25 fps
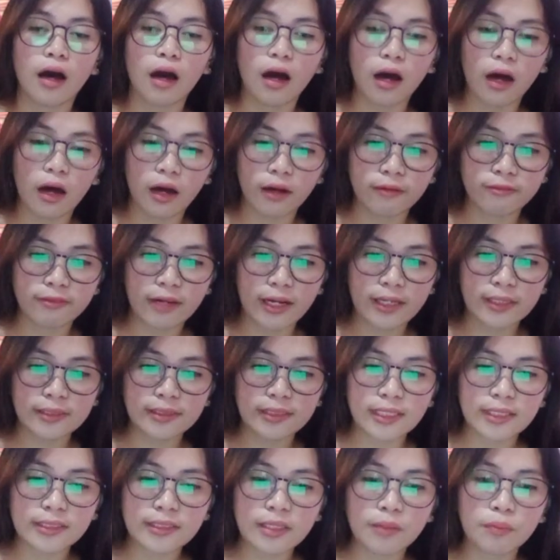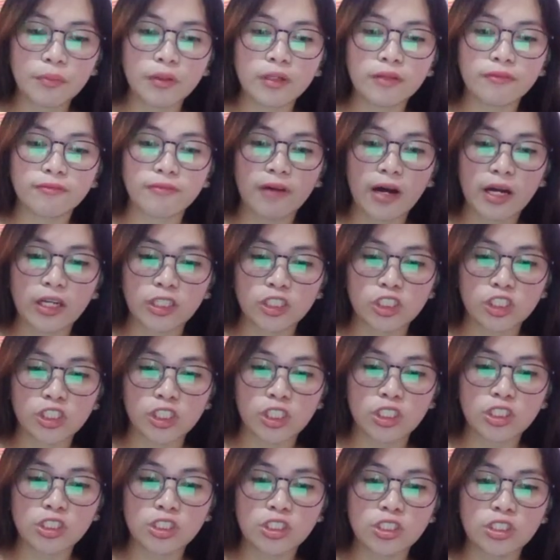of accessible
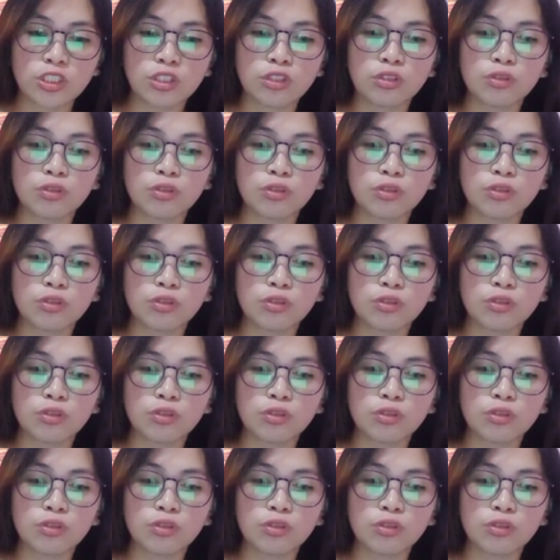functions